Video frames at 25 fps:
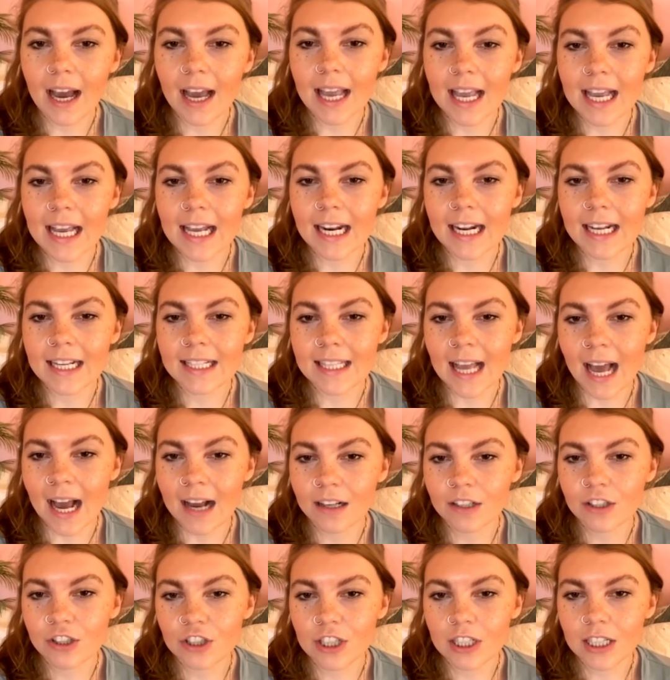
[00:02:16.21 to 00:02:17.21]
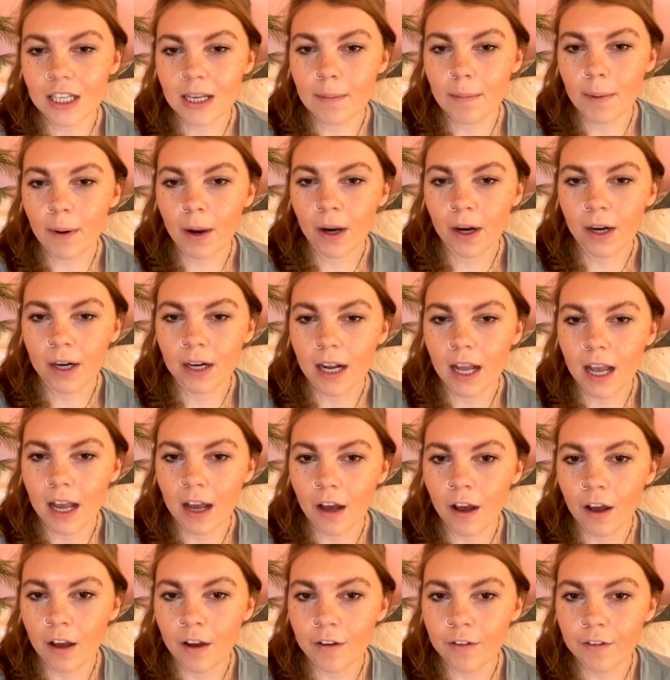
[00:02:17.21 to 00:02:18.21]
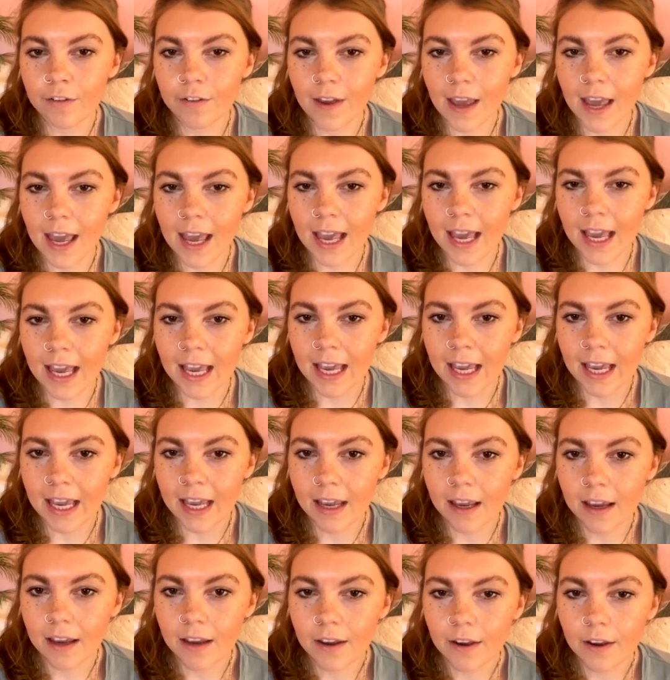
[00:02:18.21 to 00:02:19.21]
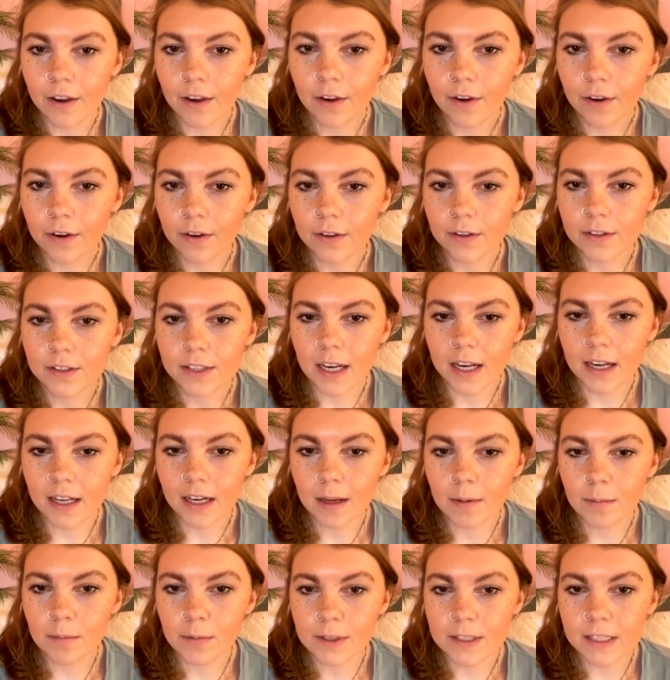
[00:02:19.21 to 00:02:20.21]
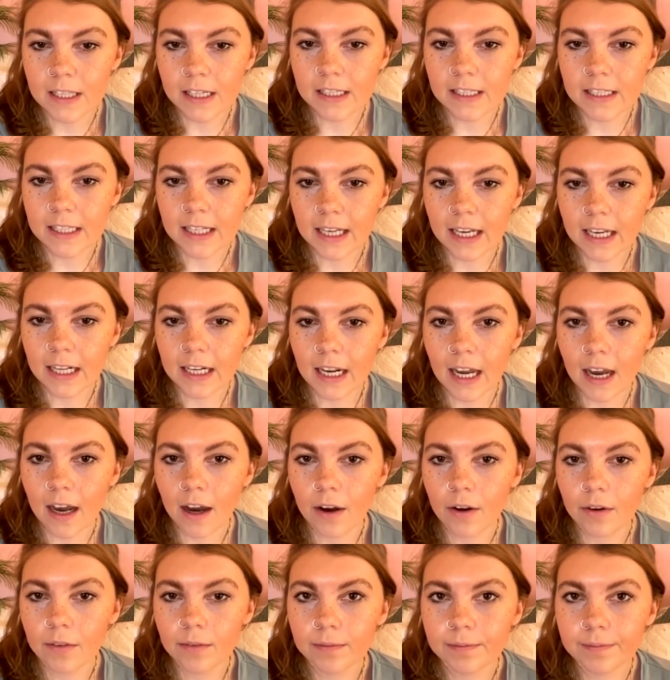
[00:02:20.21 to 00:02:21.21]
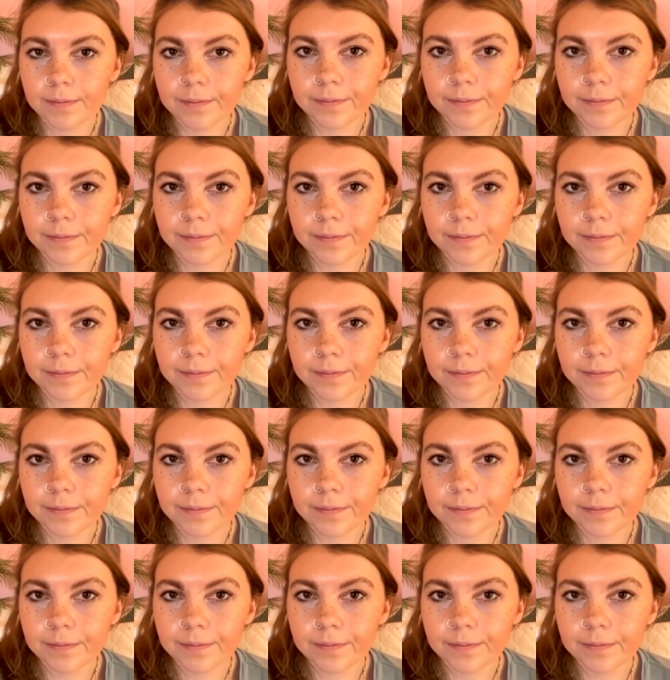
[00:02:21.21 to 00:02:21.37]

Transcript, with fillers: it is actually part of a, hold on, I'm presenting it now.